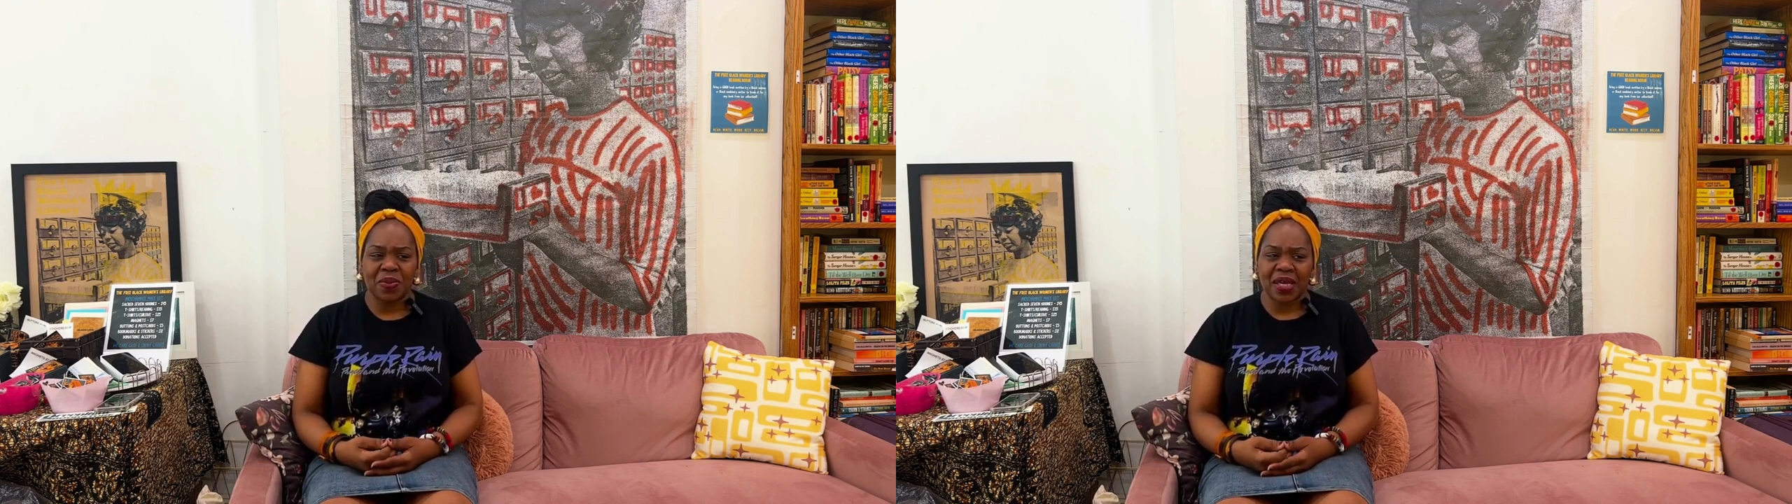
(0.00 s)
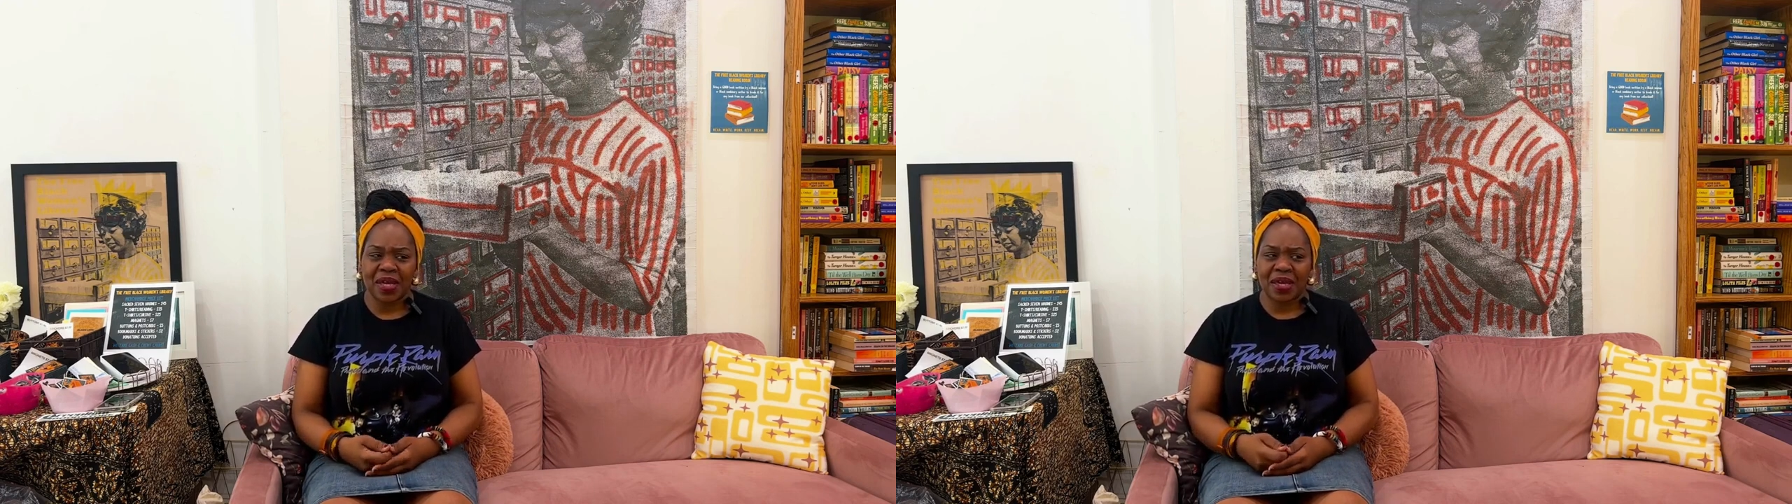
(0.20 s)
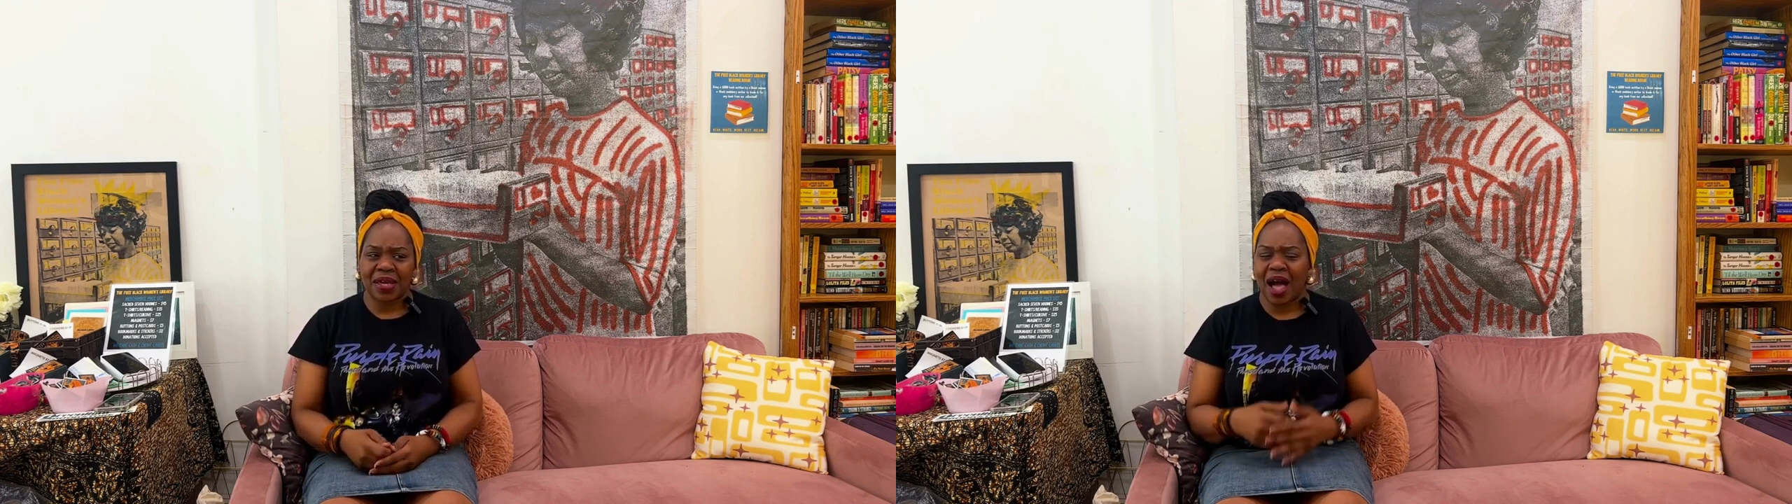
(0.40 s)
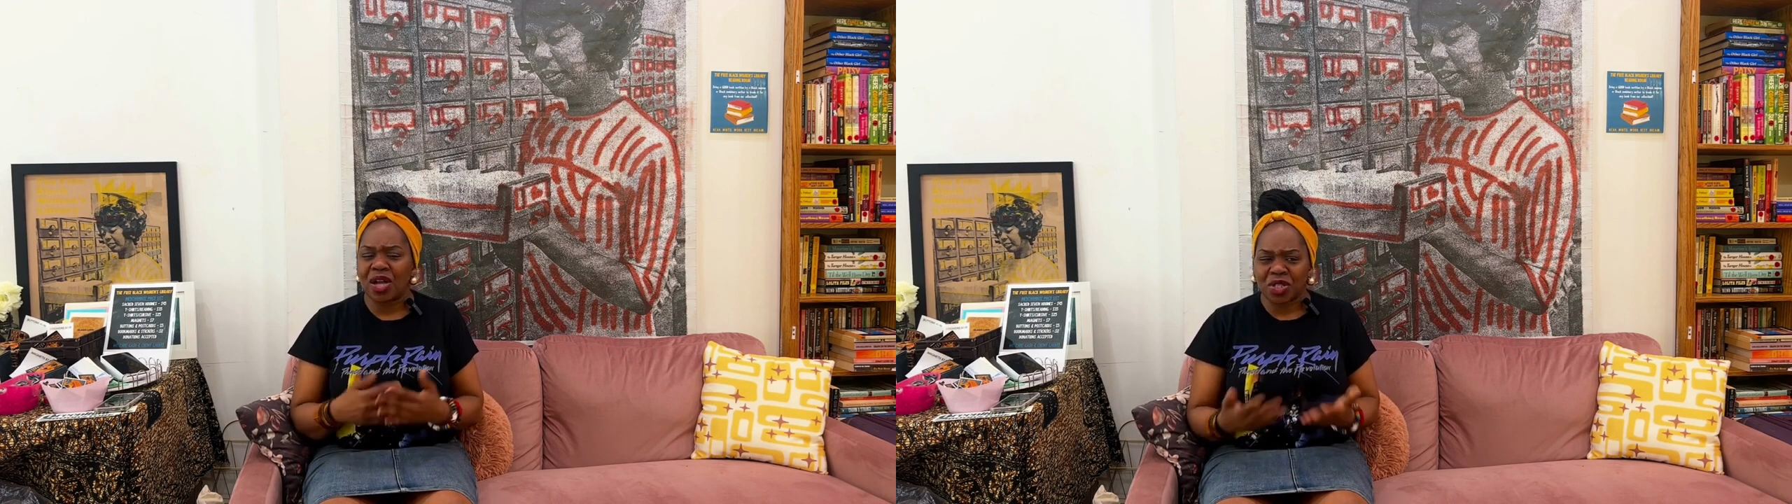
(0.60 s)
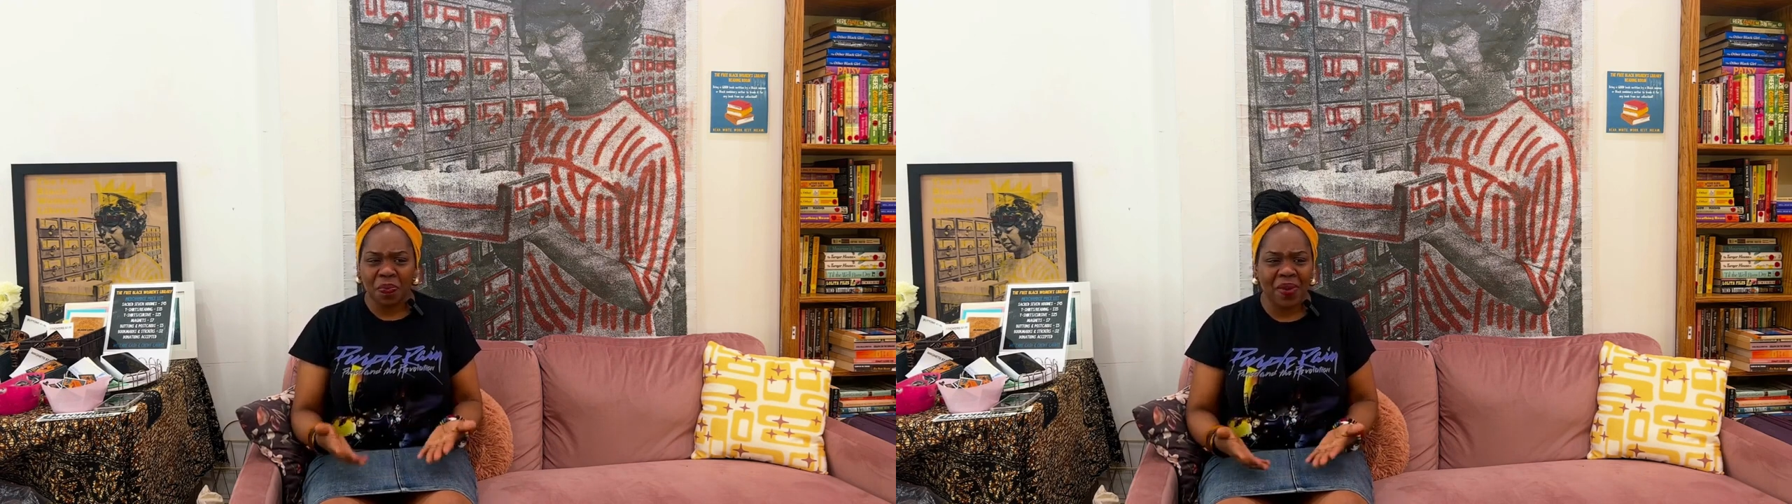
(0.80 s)
be
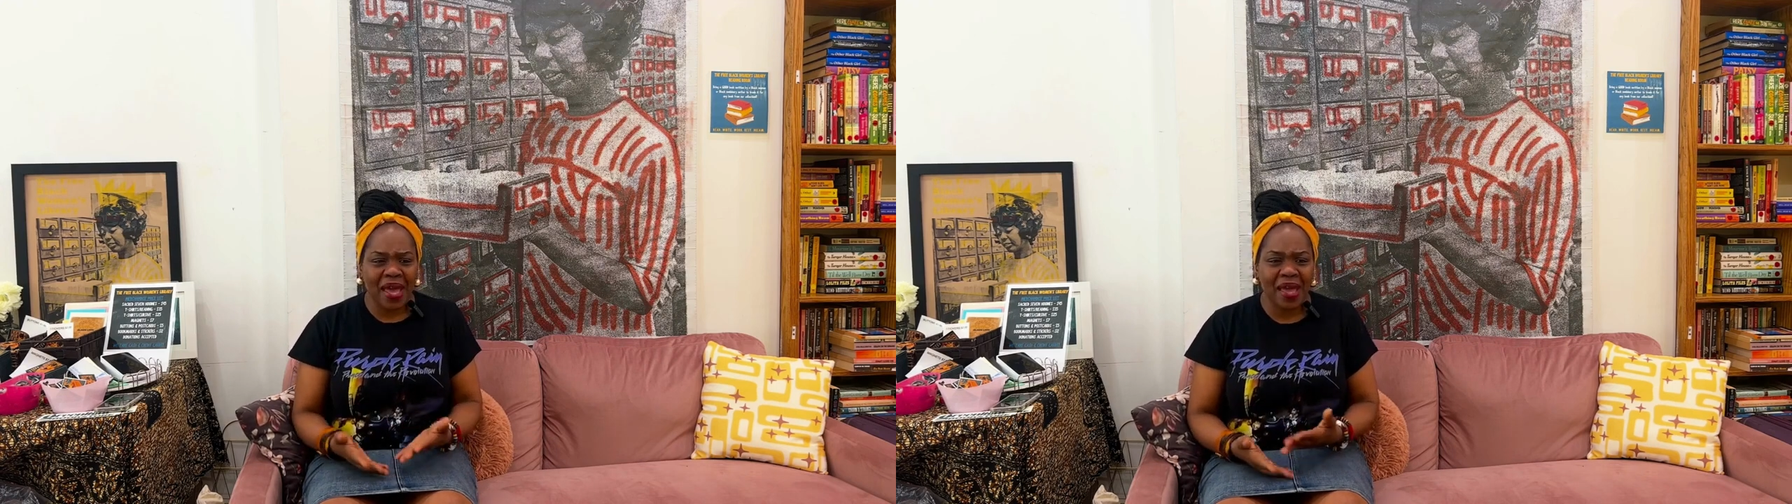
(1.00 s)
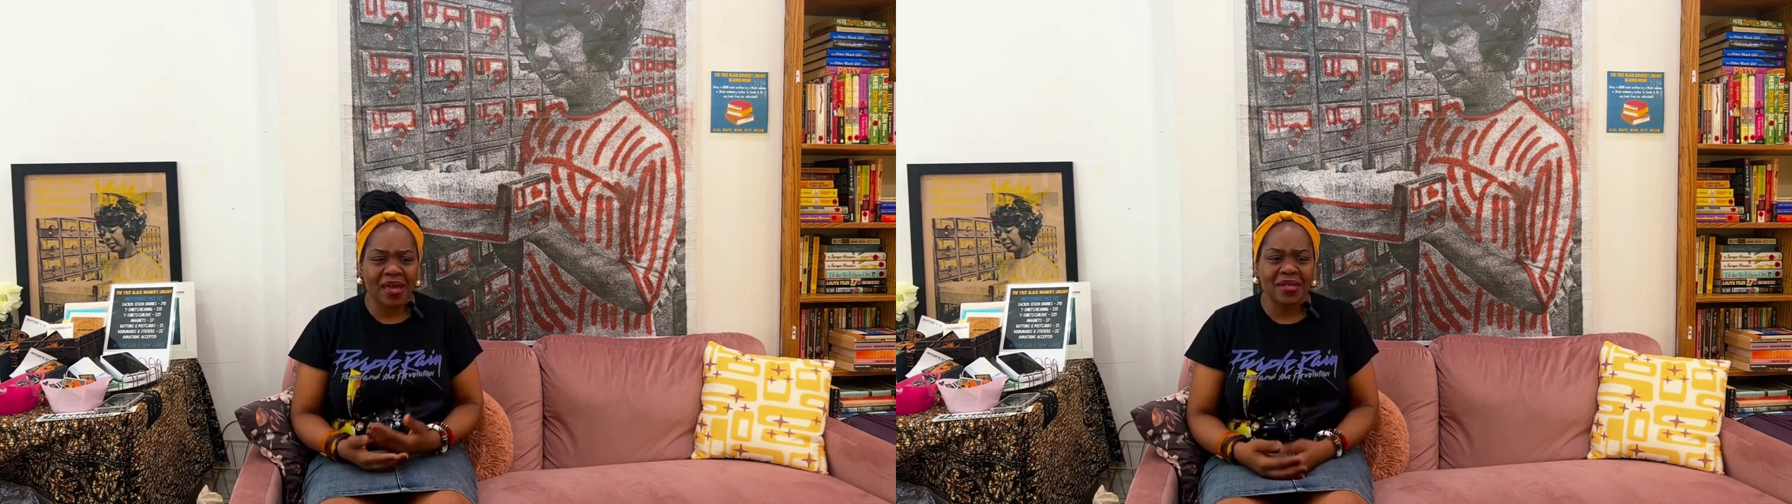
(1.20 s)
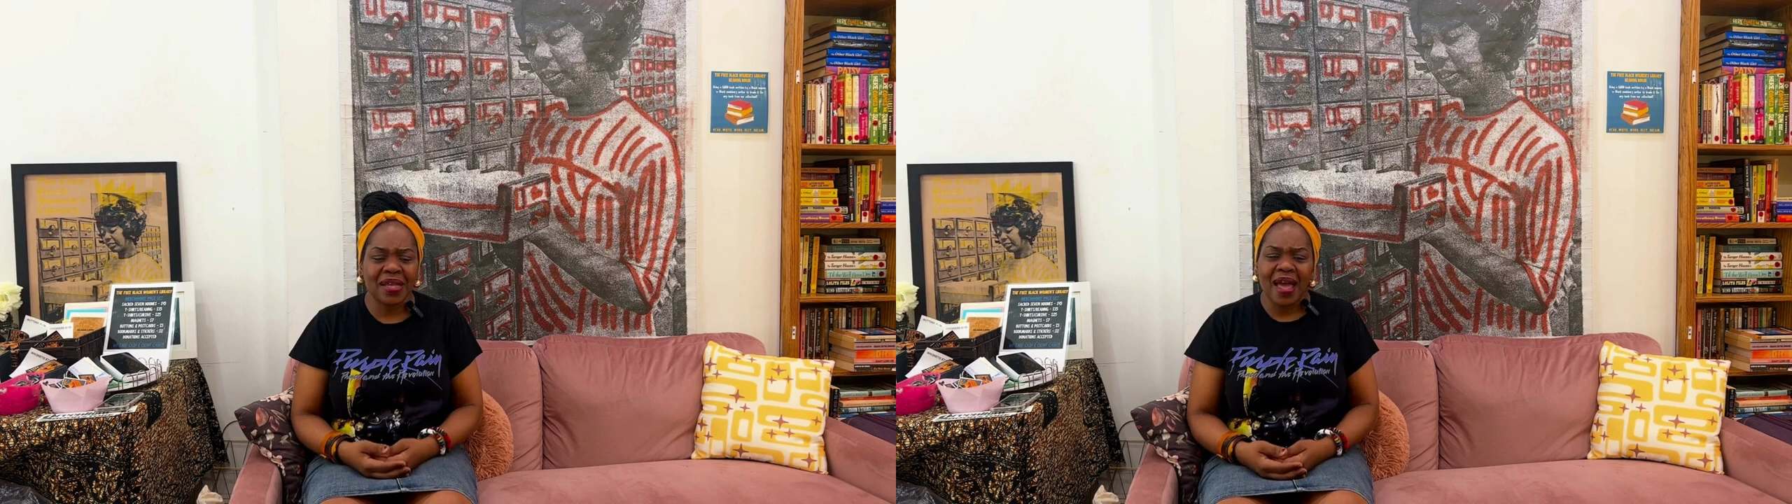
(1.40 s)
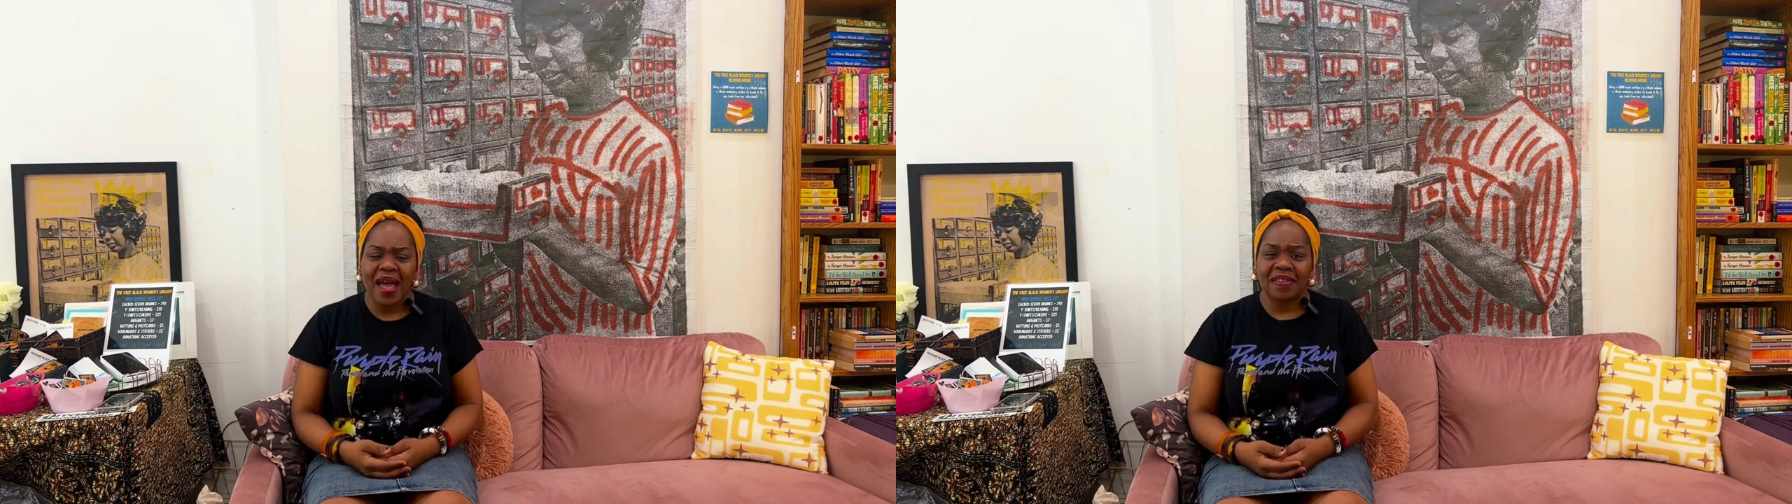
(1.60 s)
contraband